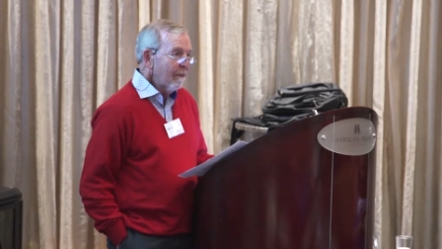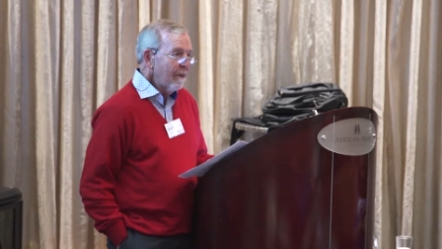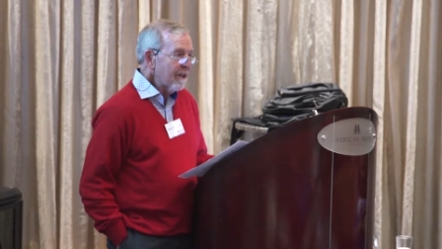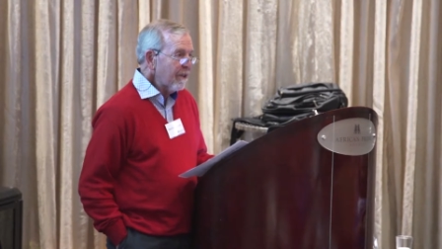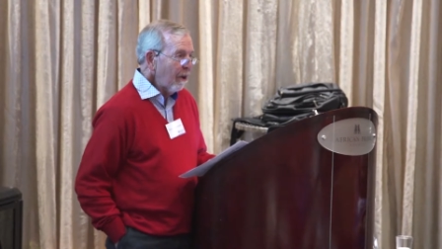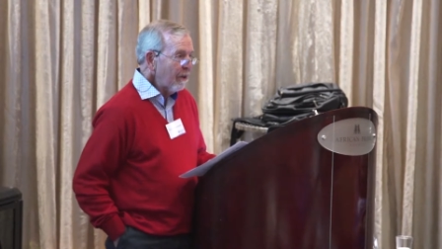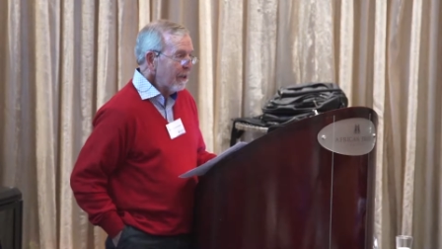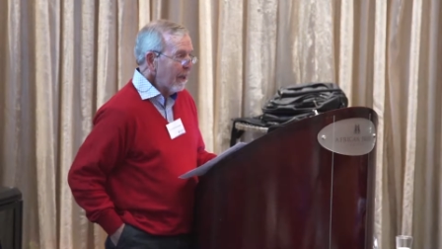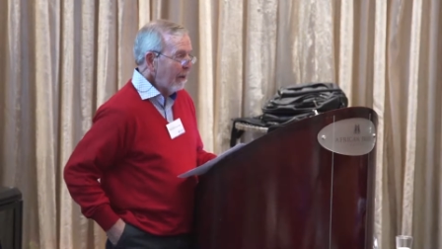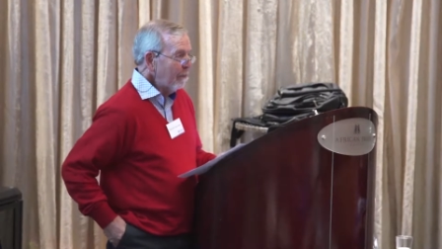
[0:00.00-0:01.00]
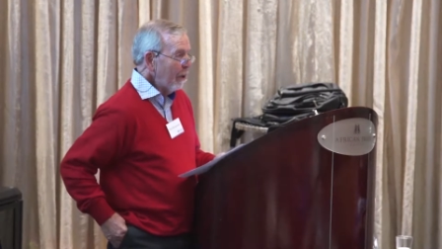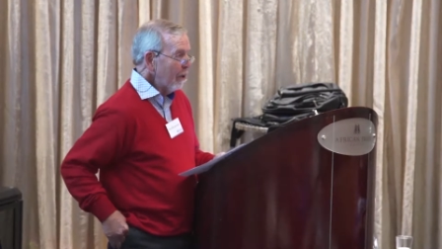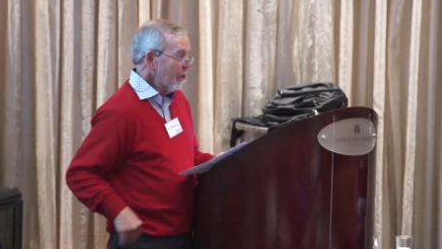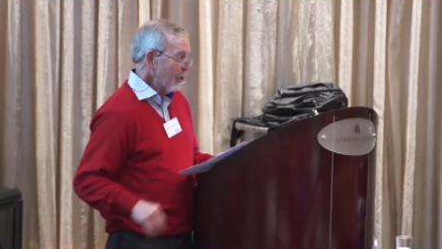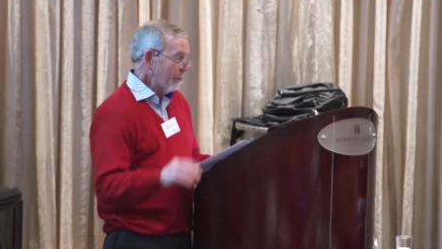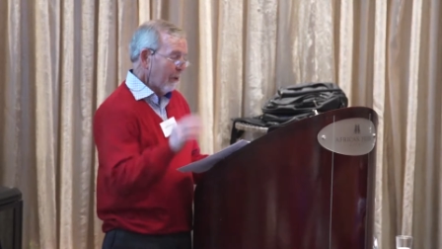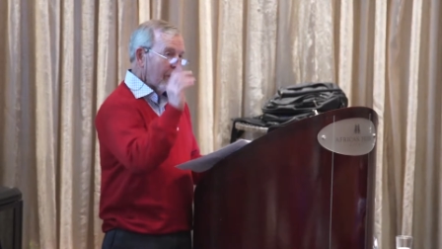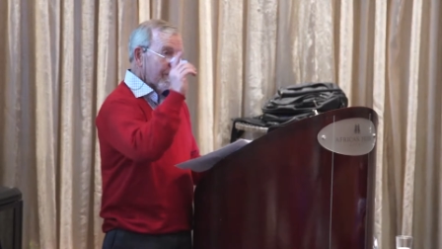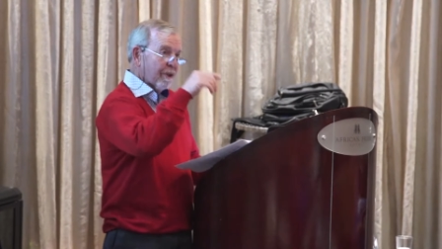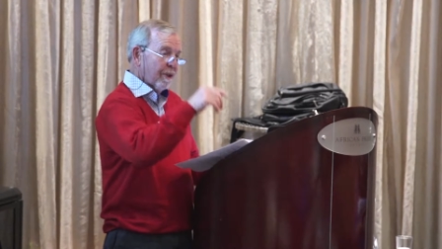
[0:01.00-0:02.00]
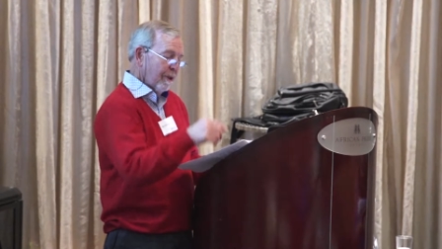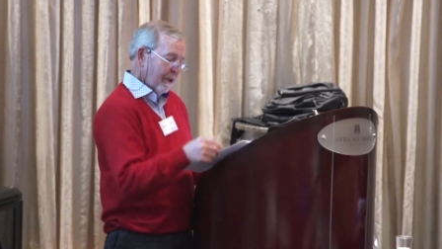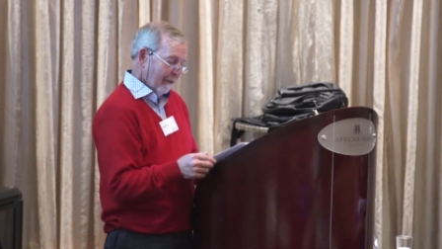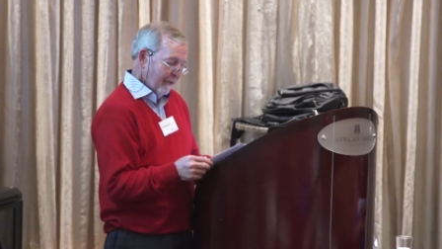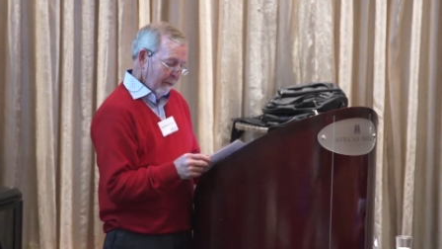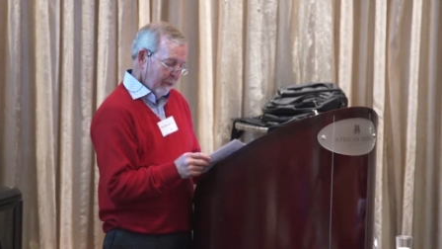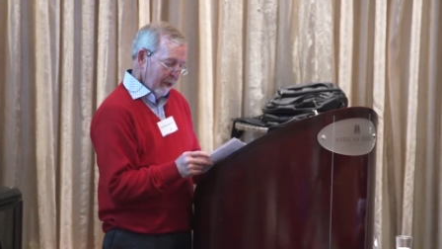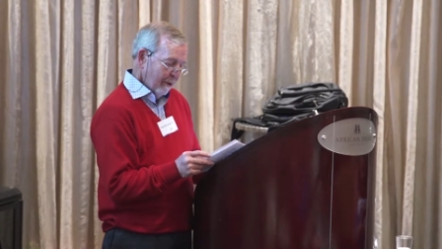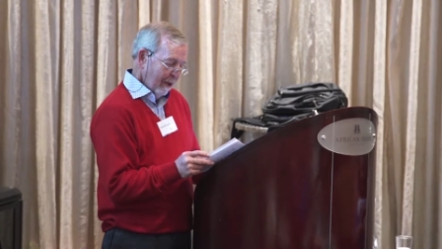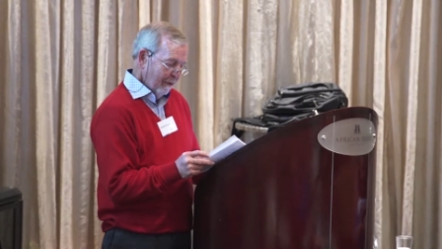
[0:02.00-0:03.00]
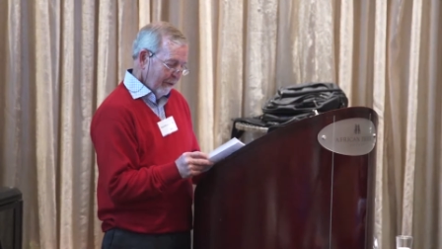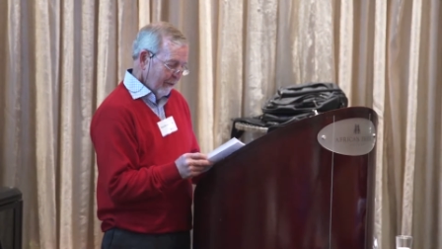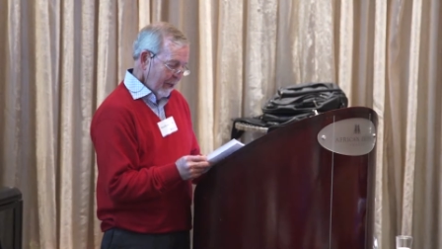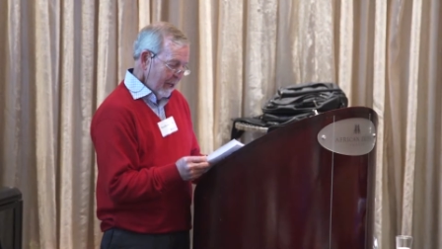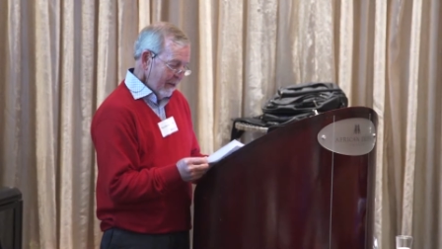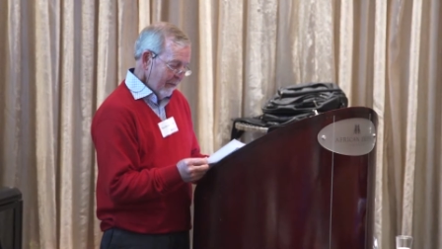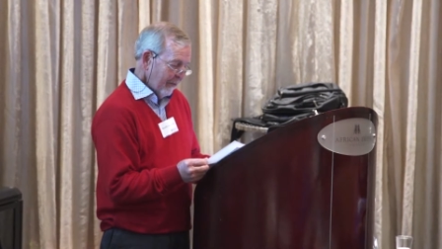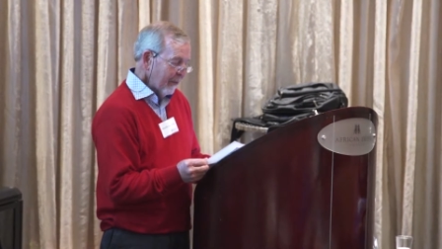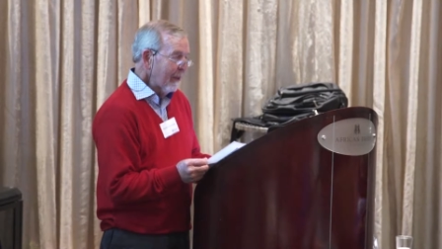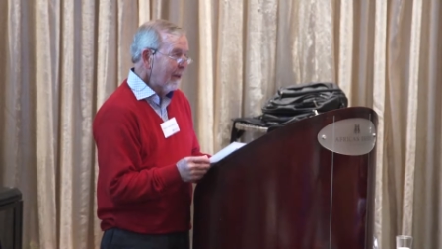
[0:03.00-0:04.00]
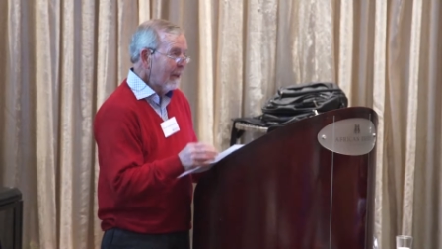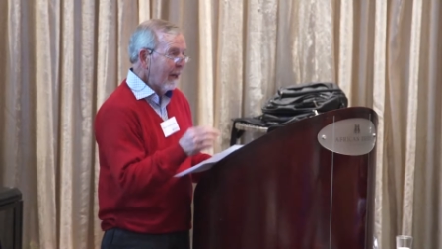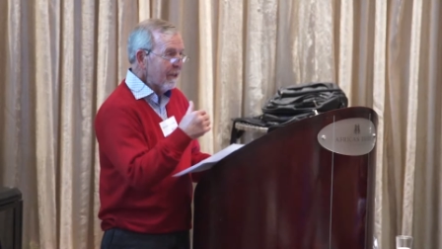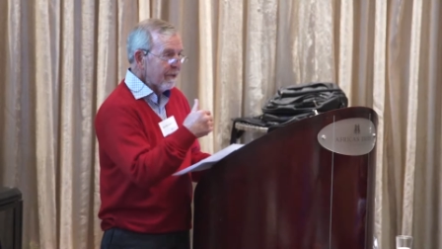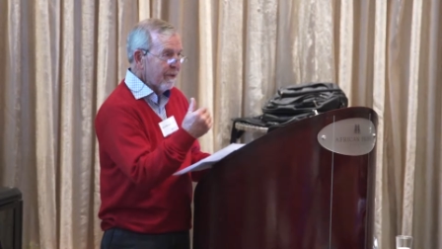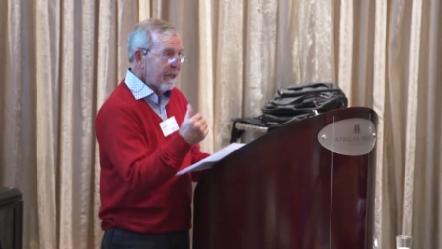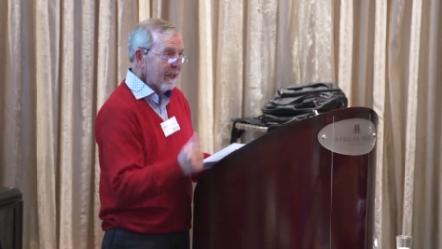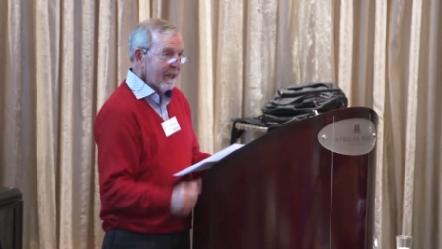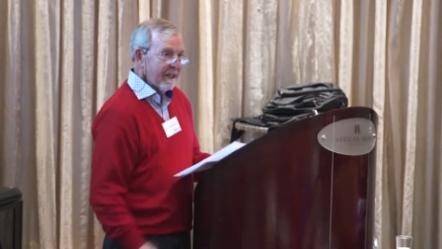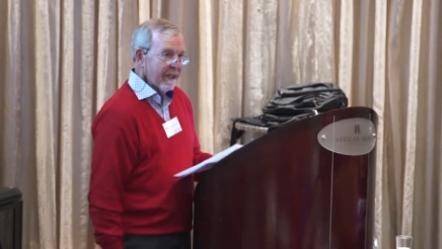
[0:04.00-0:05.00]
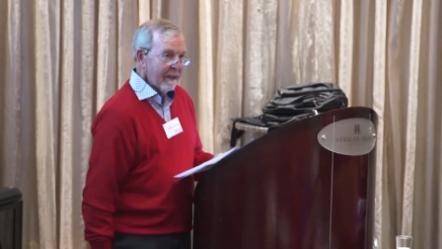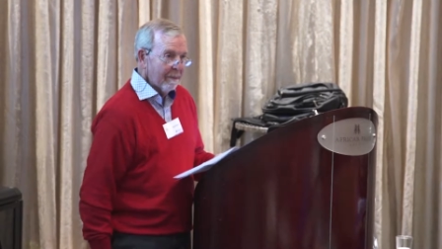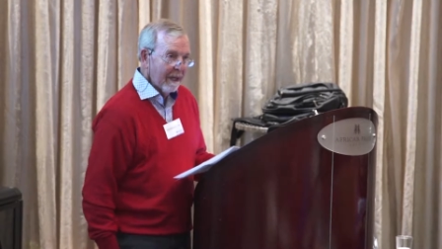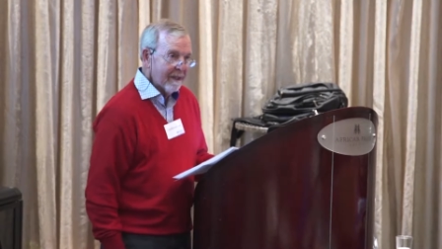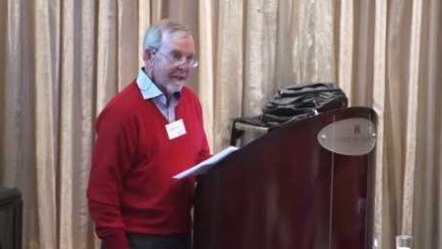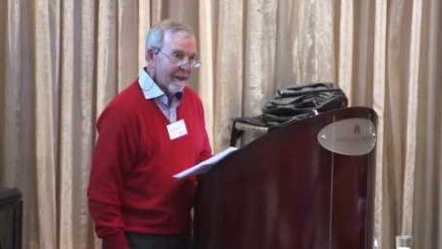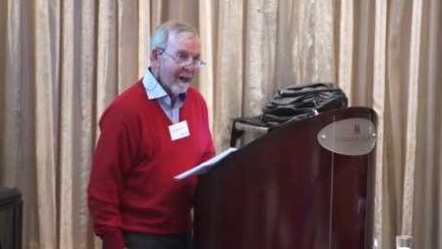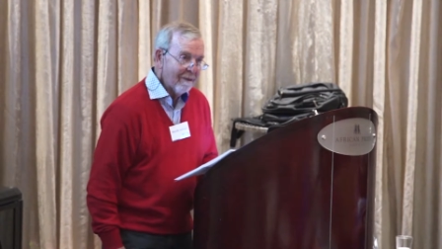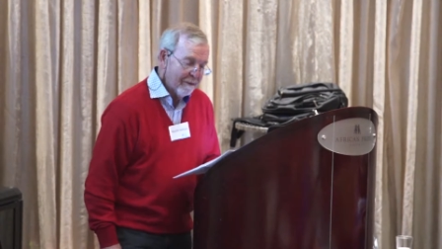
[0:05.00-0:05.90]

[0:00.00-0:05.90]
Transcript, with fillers: We started our partnership last year in February 2015 and just recently celebrated our